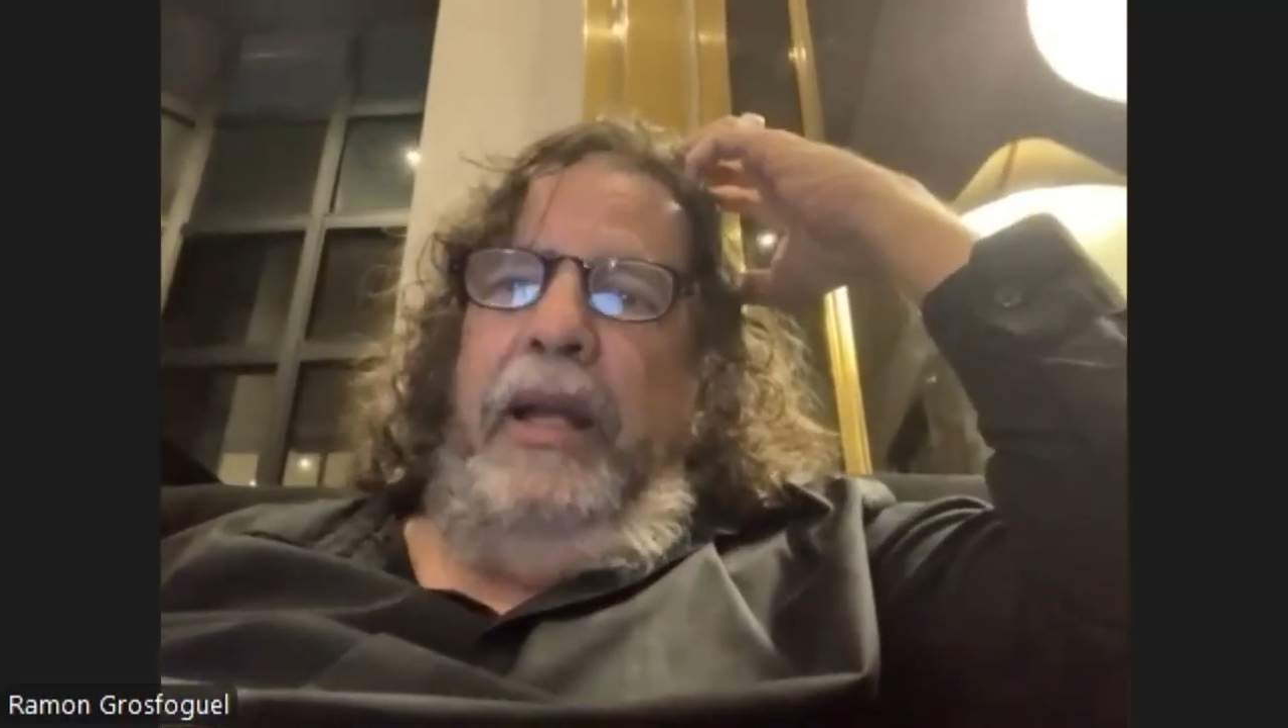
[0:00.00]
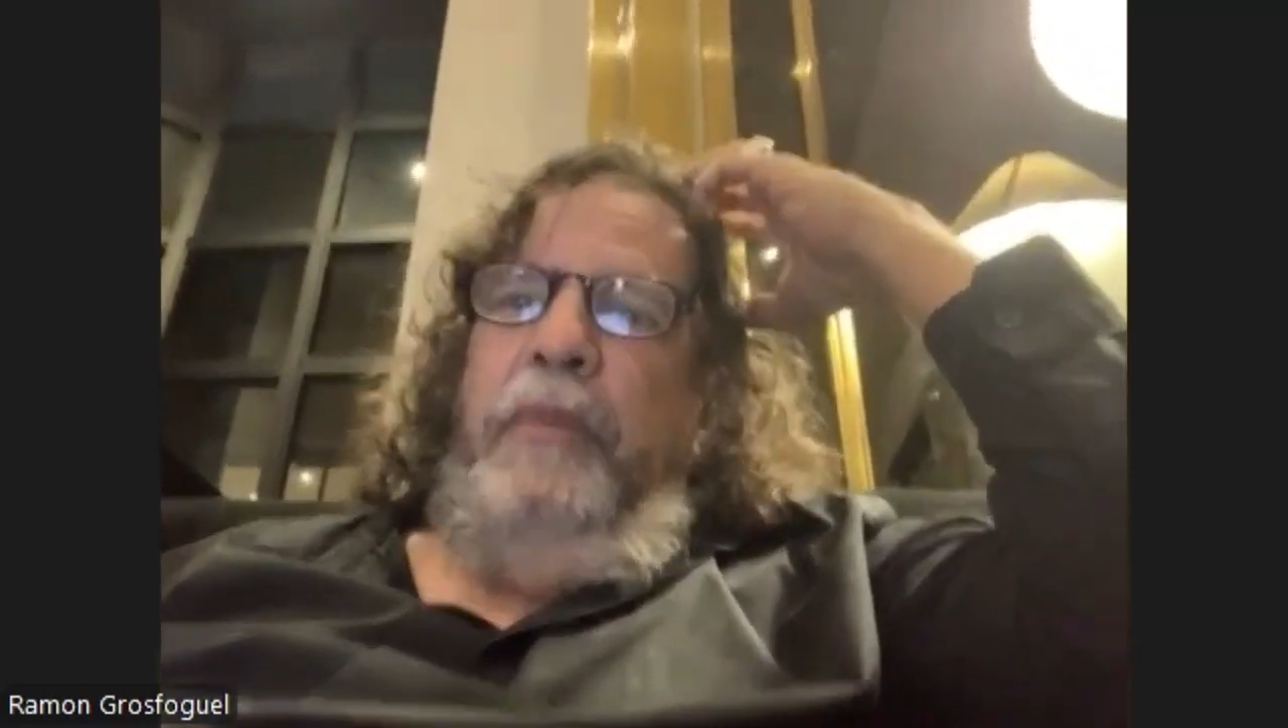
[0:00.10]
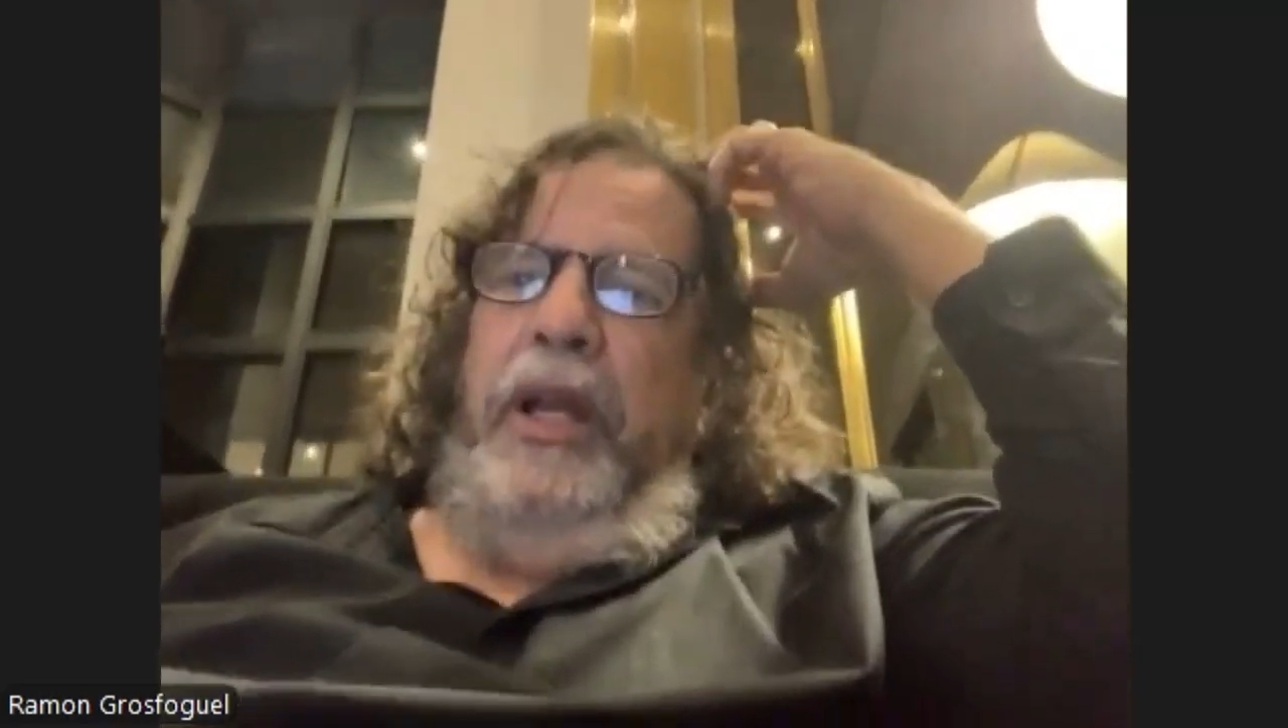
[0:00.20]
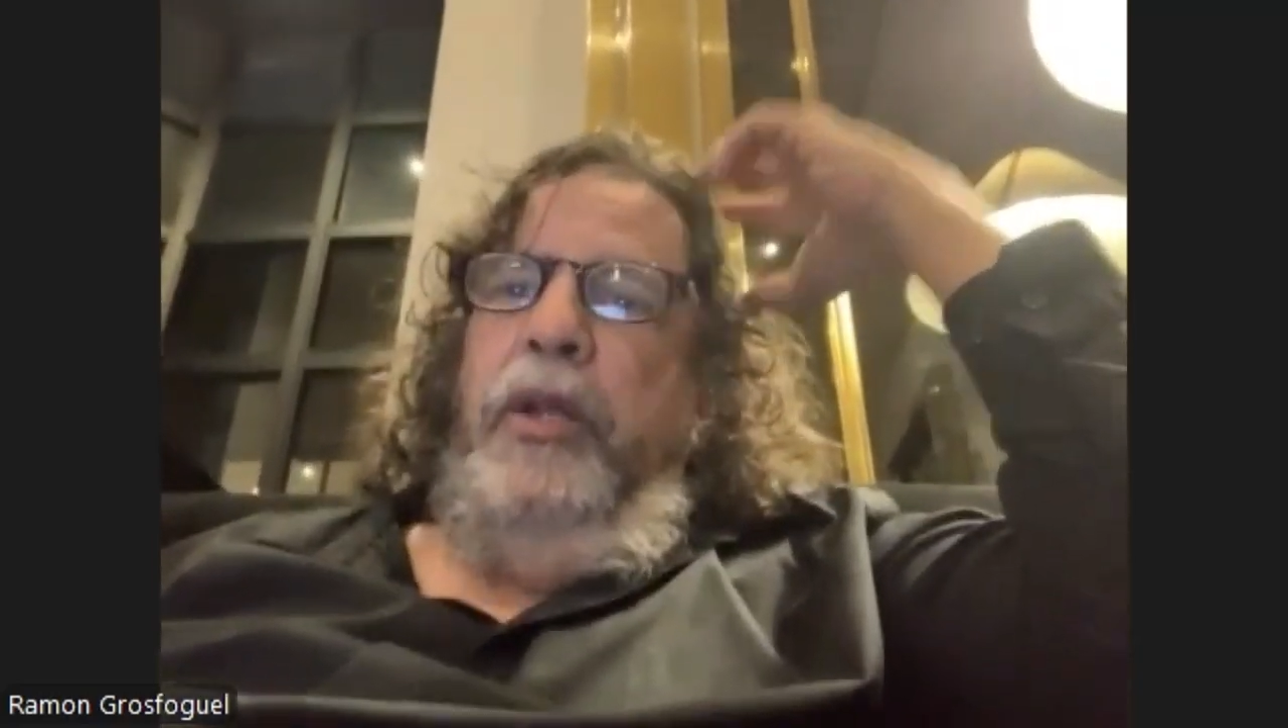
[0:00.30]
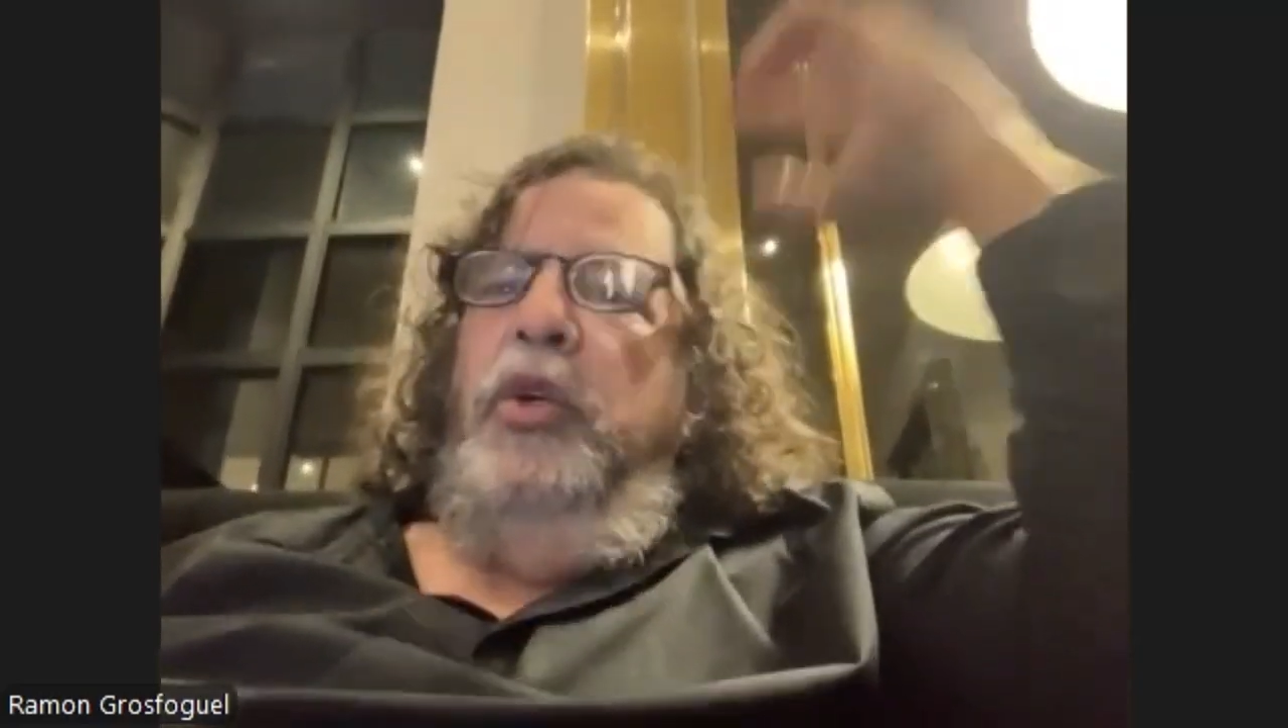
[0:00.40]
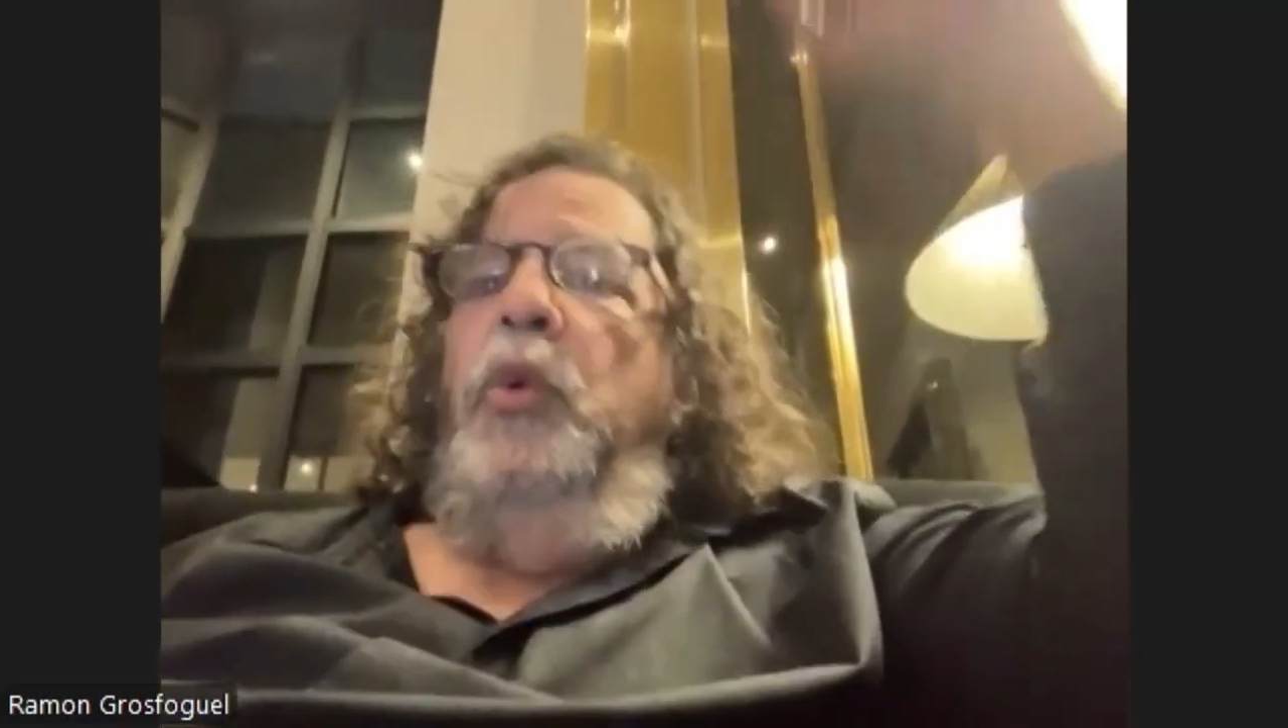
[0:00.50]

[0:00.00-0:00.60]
America you